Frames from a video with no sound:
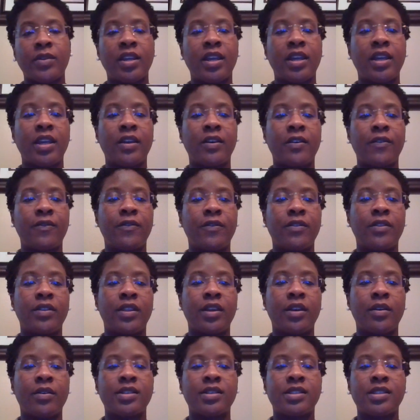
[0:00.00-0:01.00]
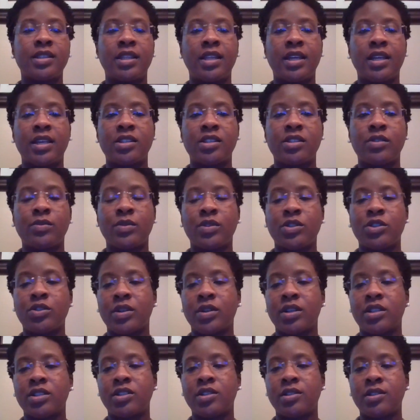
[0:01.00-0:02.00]
If there is less
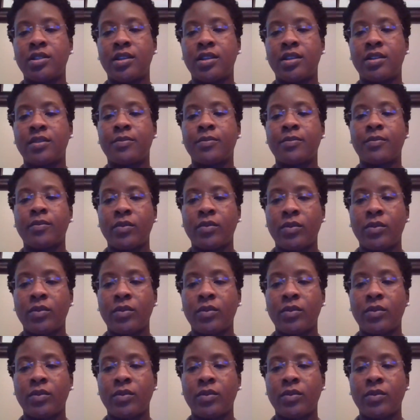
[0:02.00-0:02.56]
restriction,